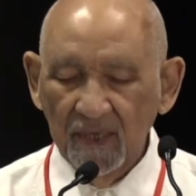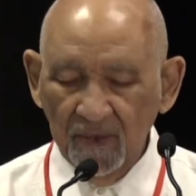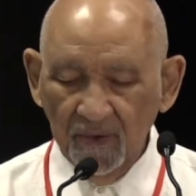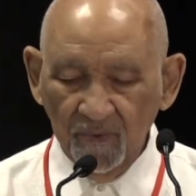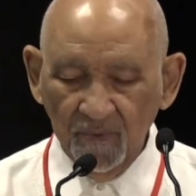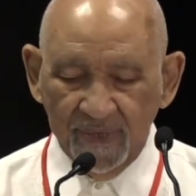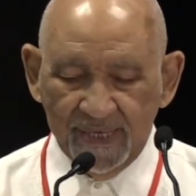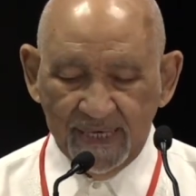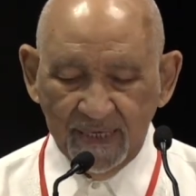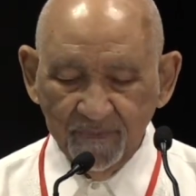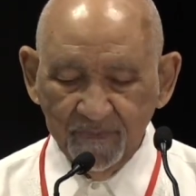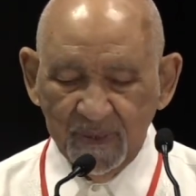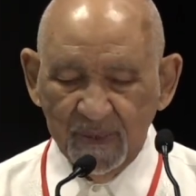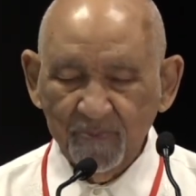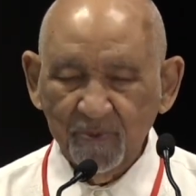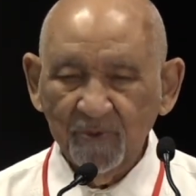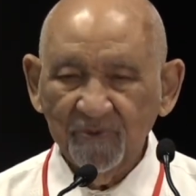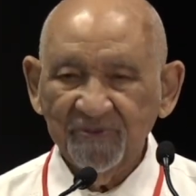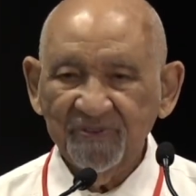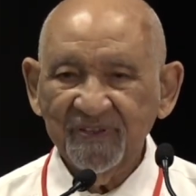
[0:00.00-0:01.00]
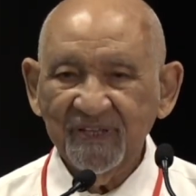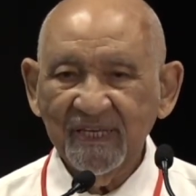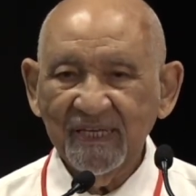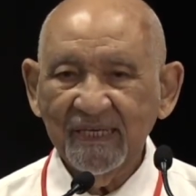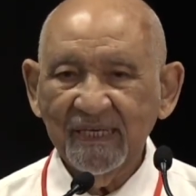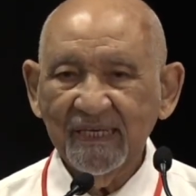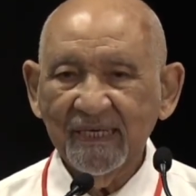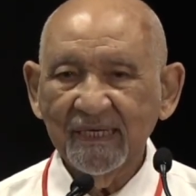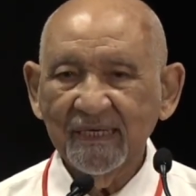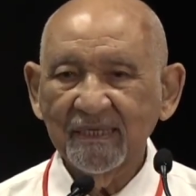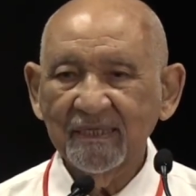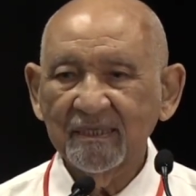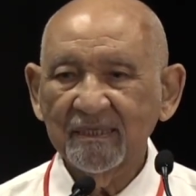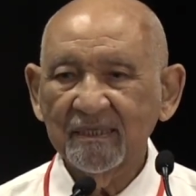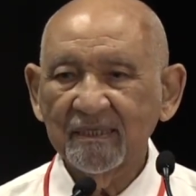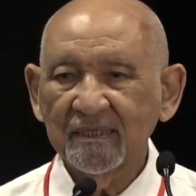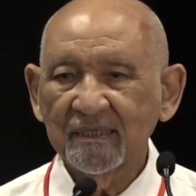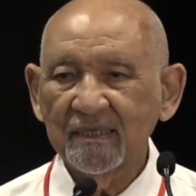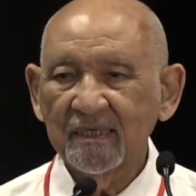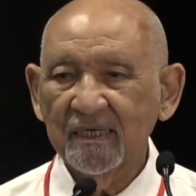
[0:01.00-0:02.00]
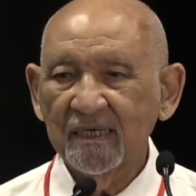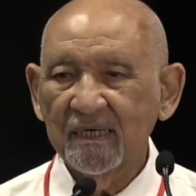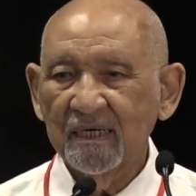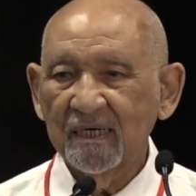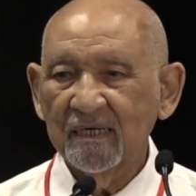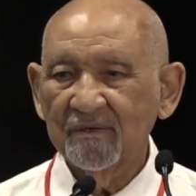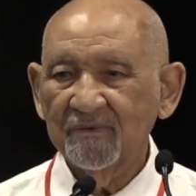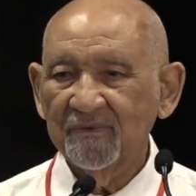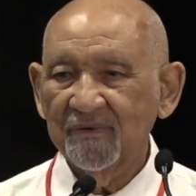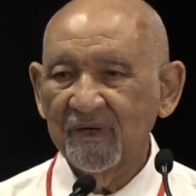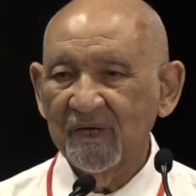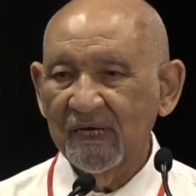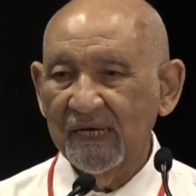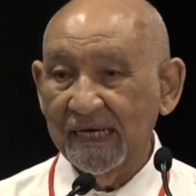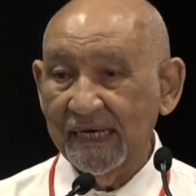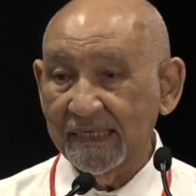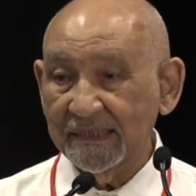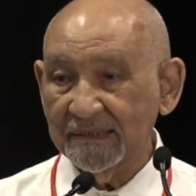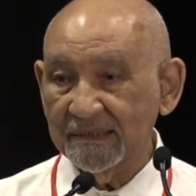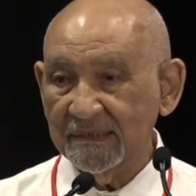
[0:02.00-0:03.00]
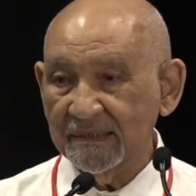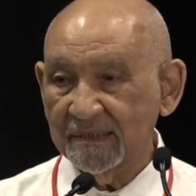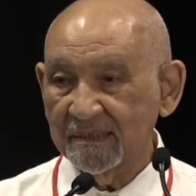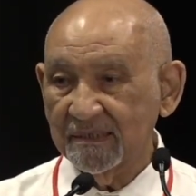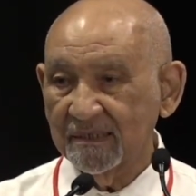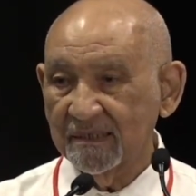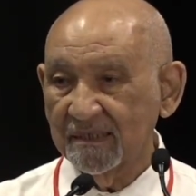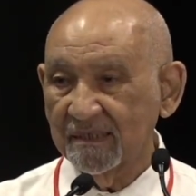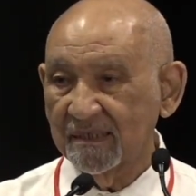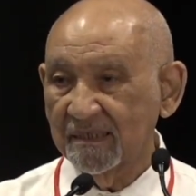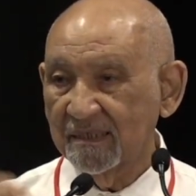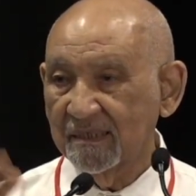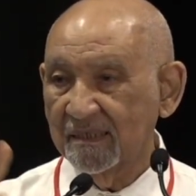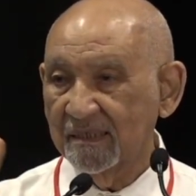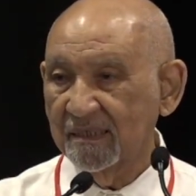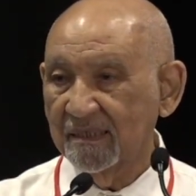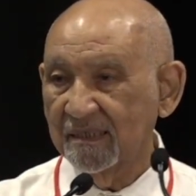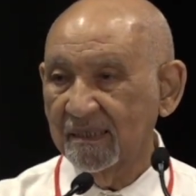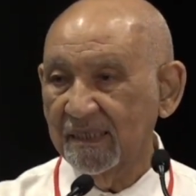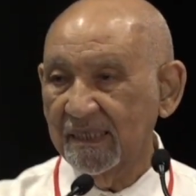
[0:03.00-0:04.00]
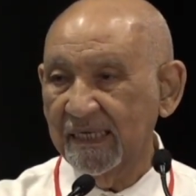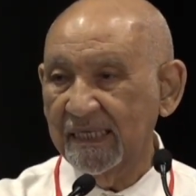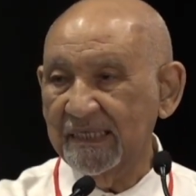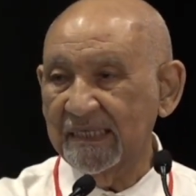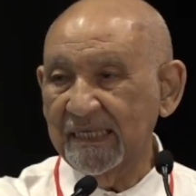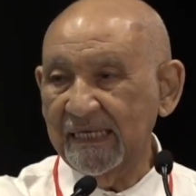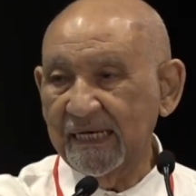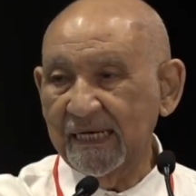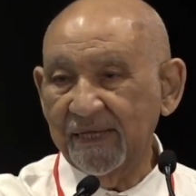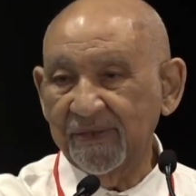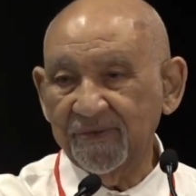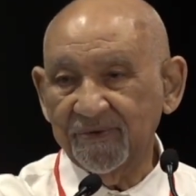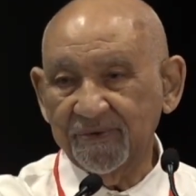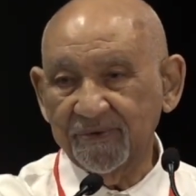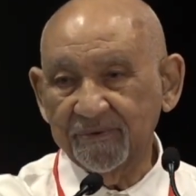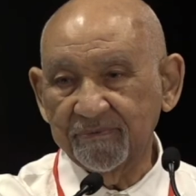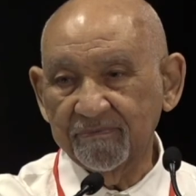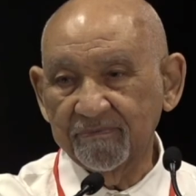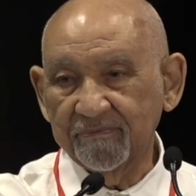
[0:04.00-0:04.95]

we had people thinking of us and the other.